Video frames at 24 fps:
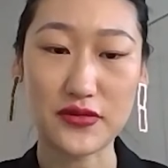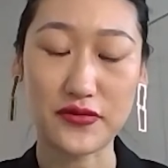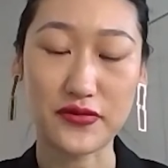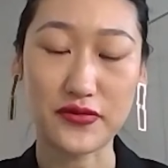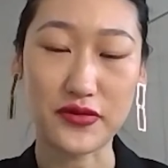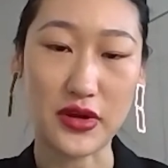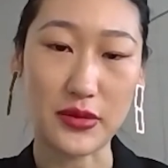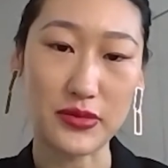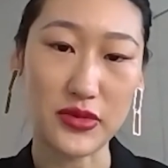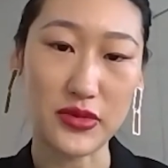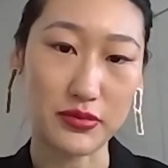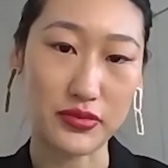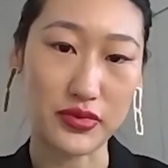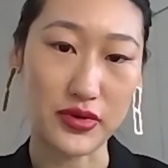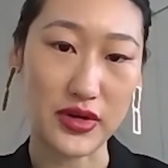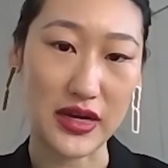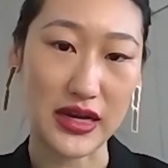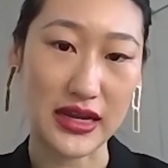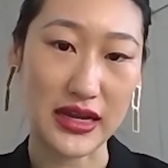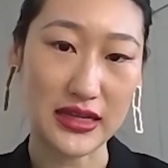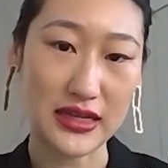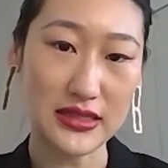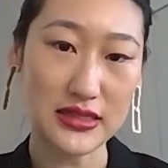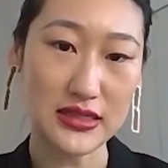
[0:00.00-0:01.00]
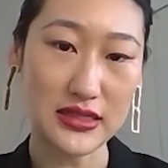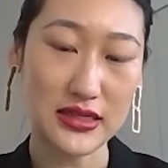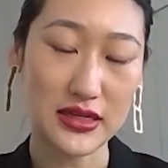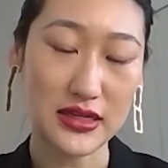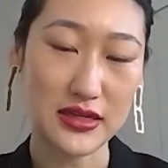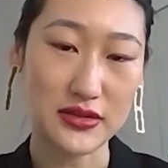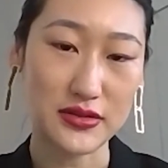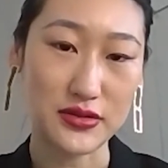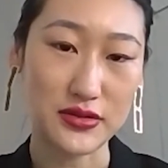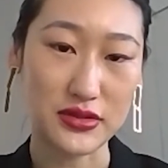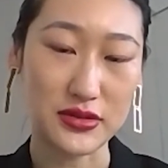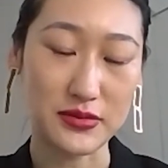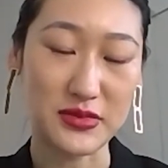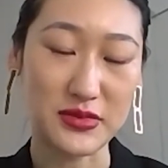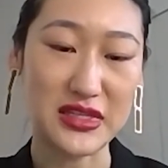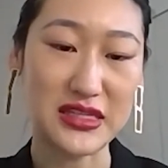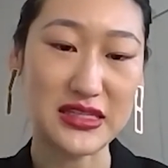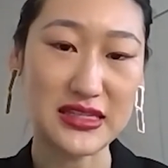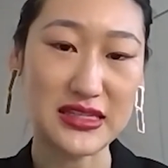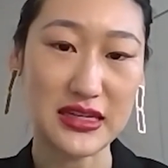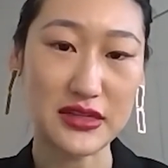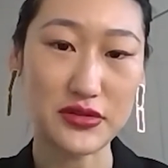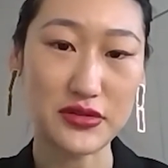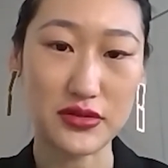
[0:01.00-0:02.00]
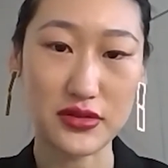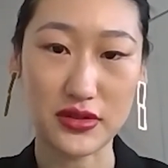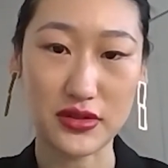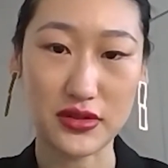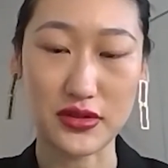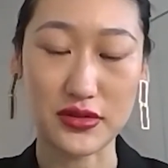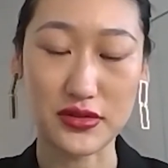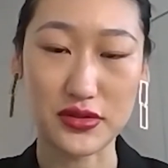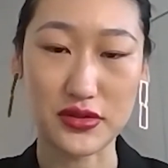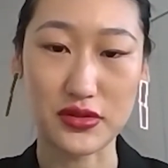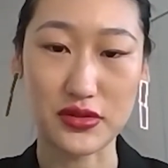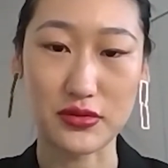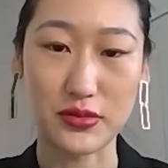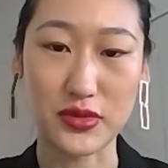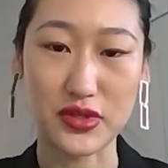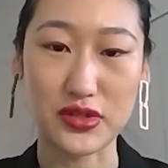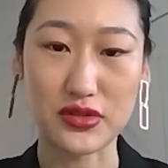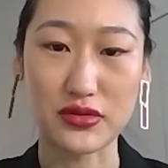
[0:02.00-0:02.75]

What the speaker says: from the brand to the media to the consumer.